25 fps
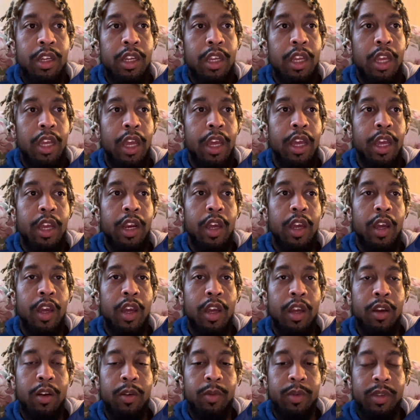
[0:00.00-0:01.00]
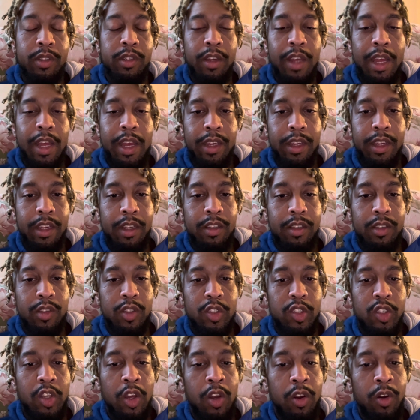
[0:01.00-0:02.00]
it was lagging.
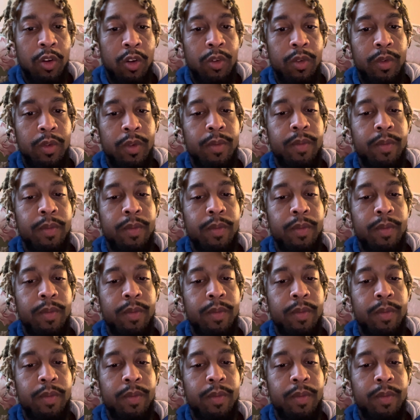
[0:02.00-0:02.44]
So